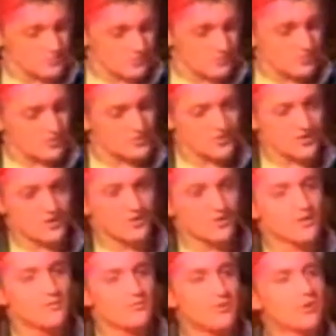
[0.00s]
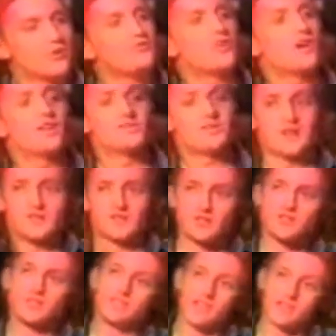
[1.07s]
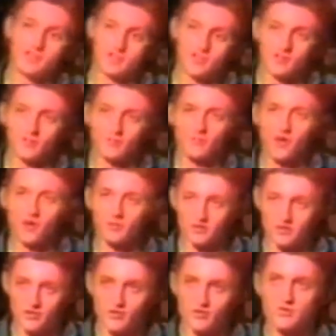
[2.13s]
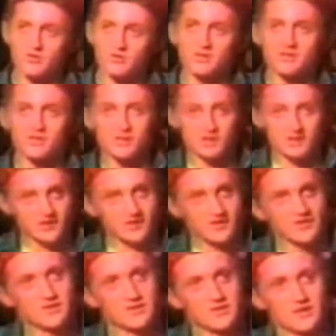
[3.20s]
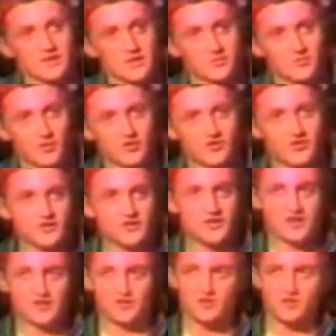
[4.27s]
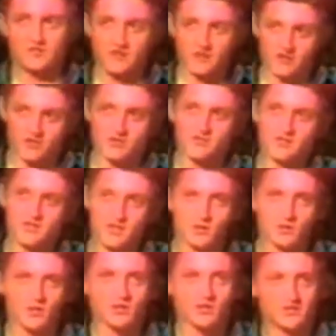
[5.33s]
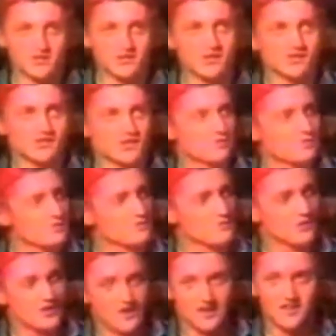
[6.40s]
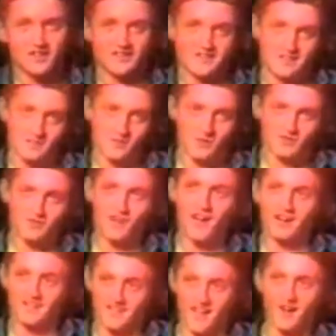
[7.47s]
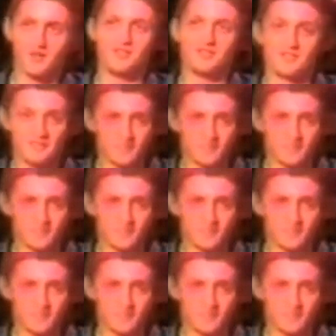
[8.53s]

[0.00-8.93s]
that's stupid. One. Bill and Ted's Excellent stupid. Adventure, number two. Ah. Uh, Bill and Ted's Excellent Adventure, the sequel. Ah. It's another good one we like. Real fond of that one.